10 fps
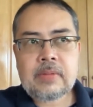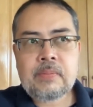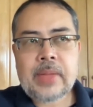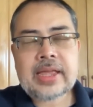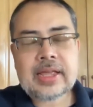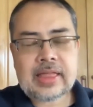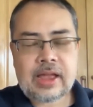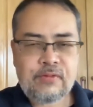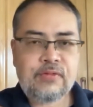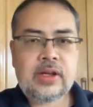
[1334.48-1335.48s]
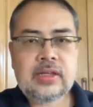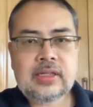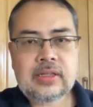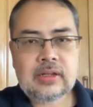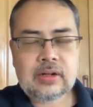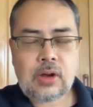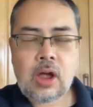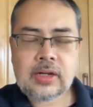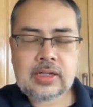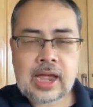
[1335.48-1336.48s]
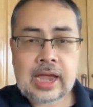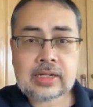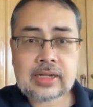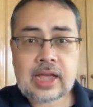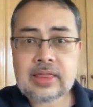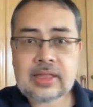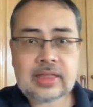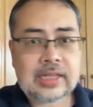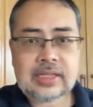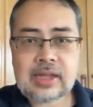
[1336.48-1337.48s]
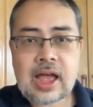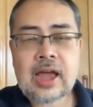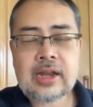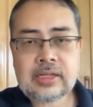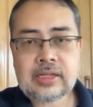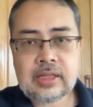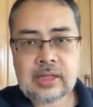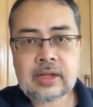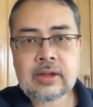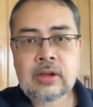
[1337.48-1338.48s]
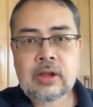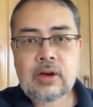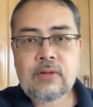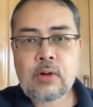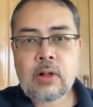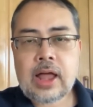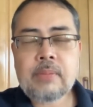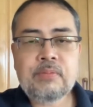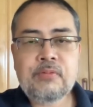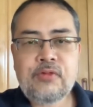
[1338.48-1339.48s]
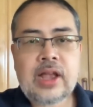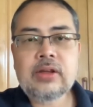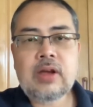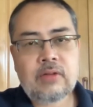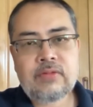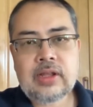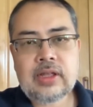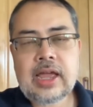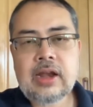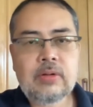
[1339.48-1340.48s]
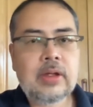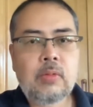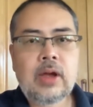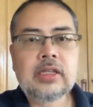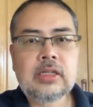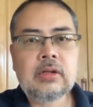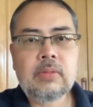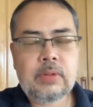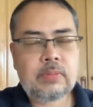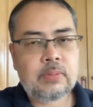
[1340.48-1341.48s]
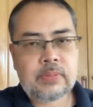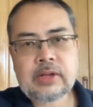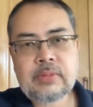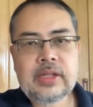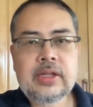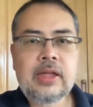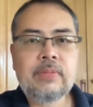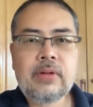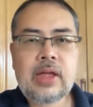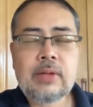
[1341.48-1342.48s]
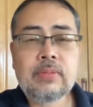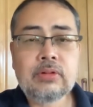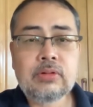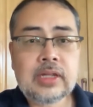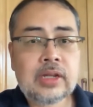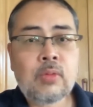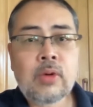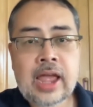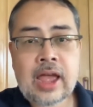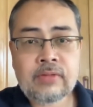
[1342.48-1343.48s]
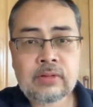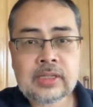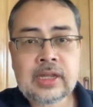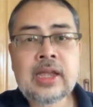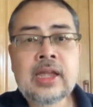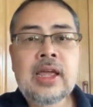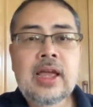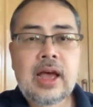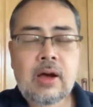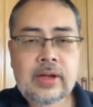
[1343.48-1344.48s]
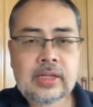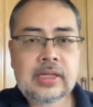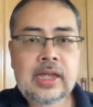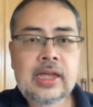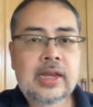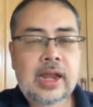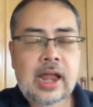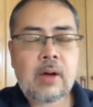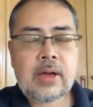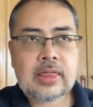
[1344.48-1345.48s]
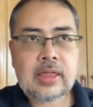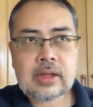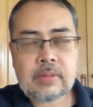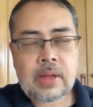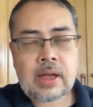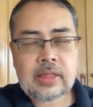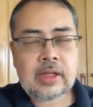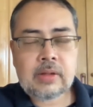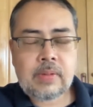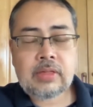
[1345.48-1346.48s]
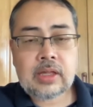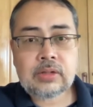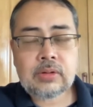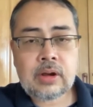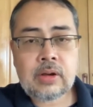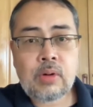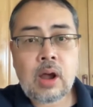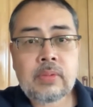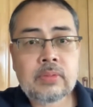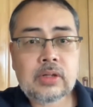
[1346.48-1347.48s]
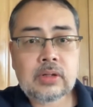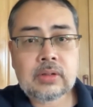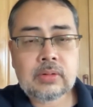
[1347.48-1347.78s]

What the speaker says: making that first contact, I think that's the hardest thing of all. I'm fairly confident that, okay, once, people meet me, able to hear what I have to say, how I say it, and how I think about this problems or,